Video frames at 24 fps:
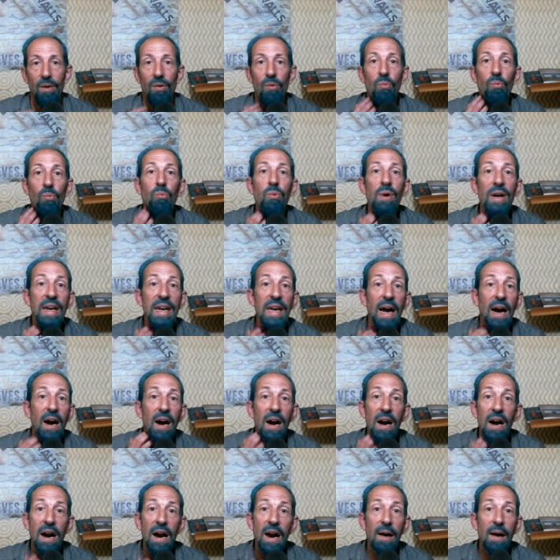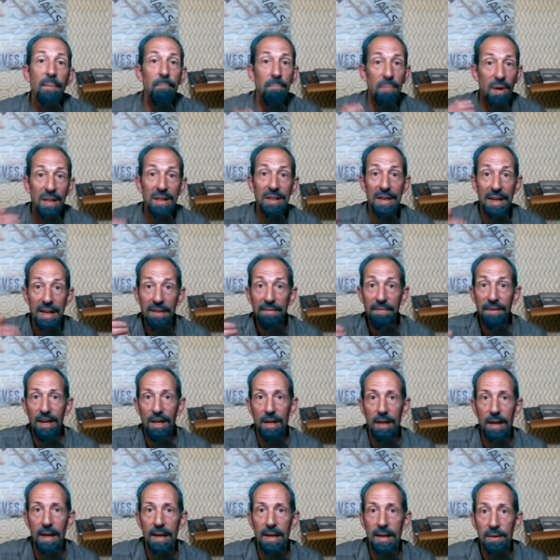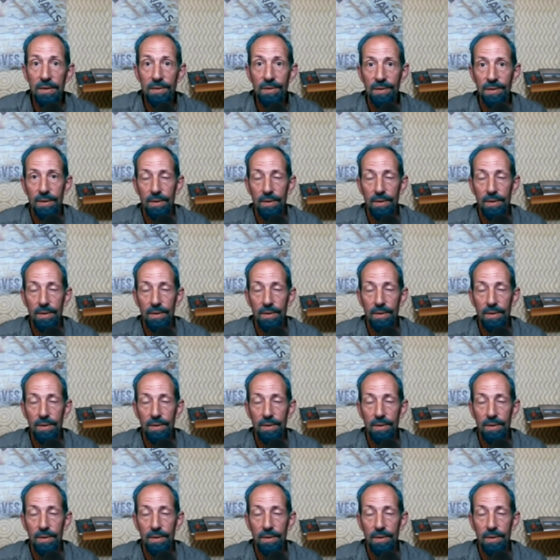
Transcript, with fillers: we are believing it,